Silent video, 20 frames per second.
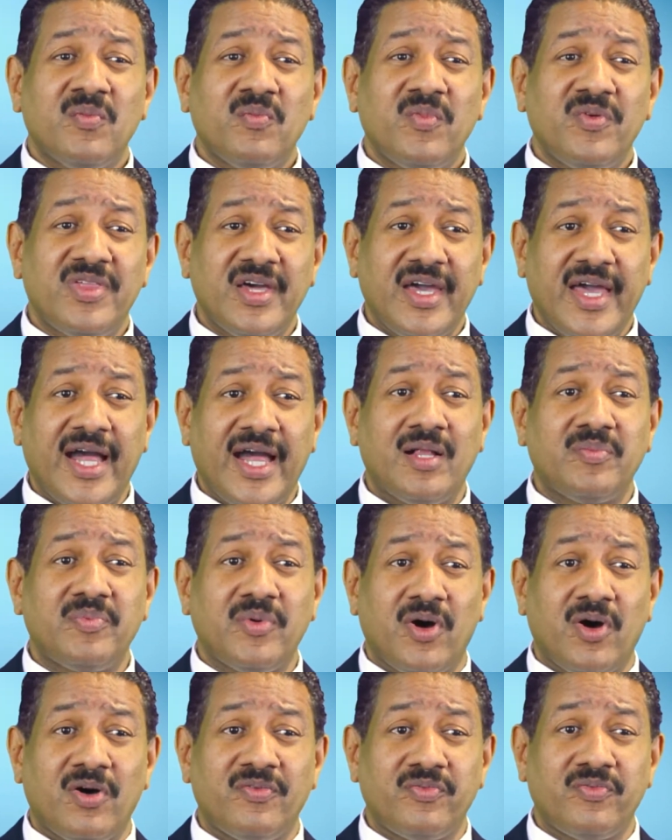with the help
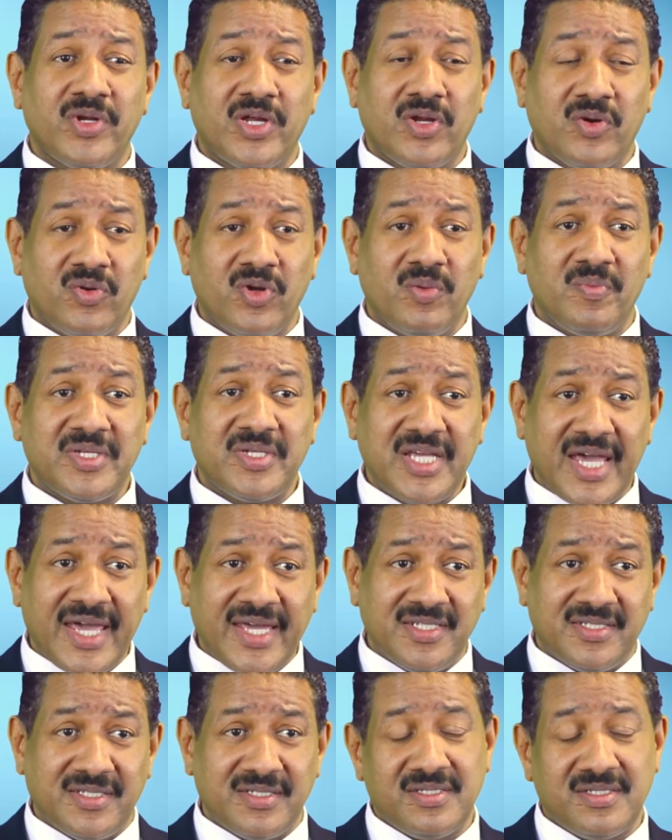of recruitment
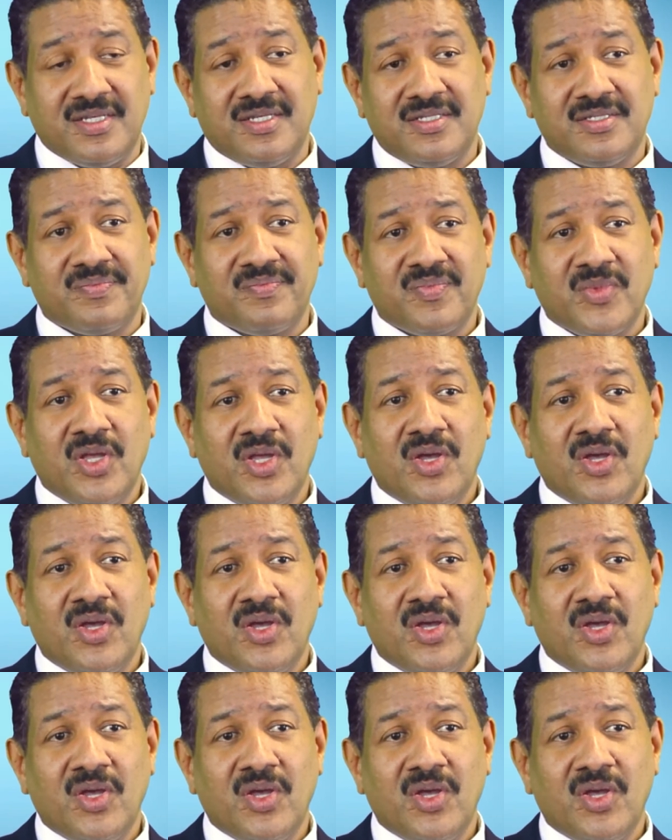agencies